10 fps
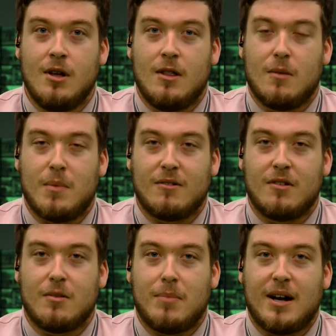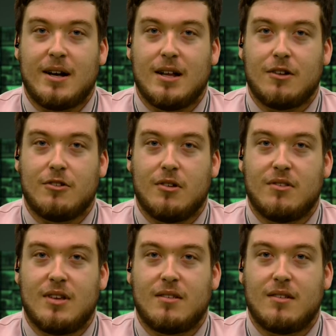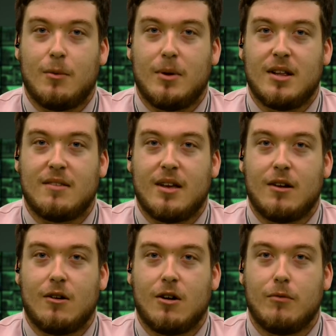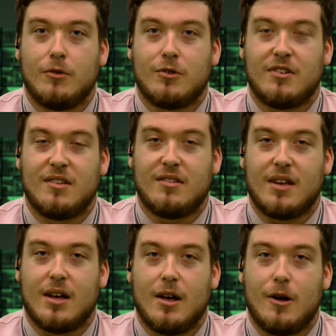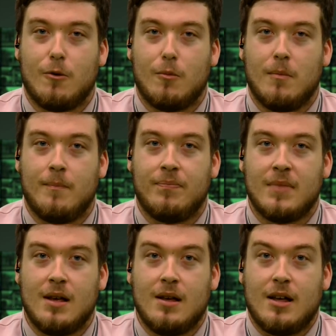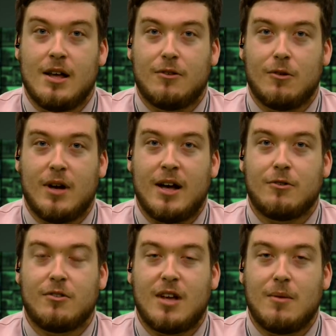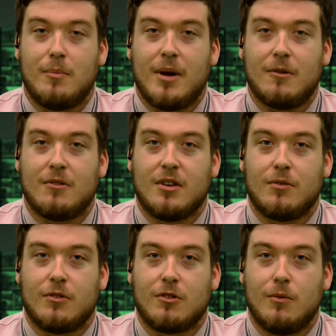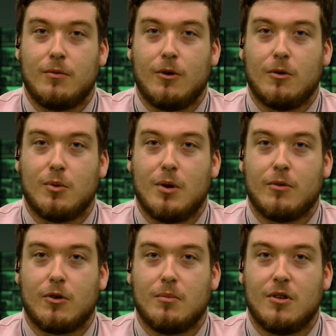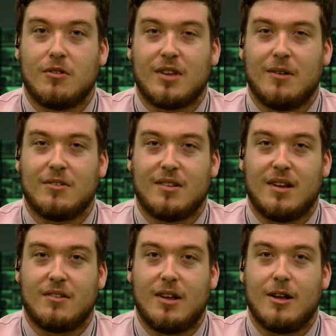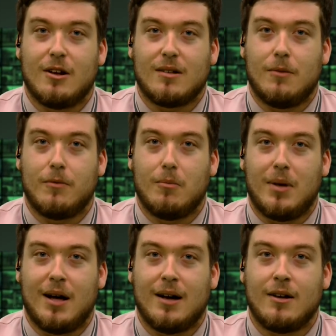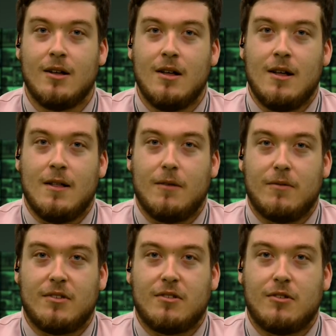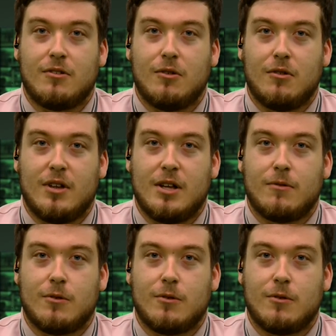The Mariners are back in action on Saturday when they take on Coventry City at home. It took extra time and penalties for Scunthorpe to overcome Notts County last night at Glanford Park. The visitors took the lead for a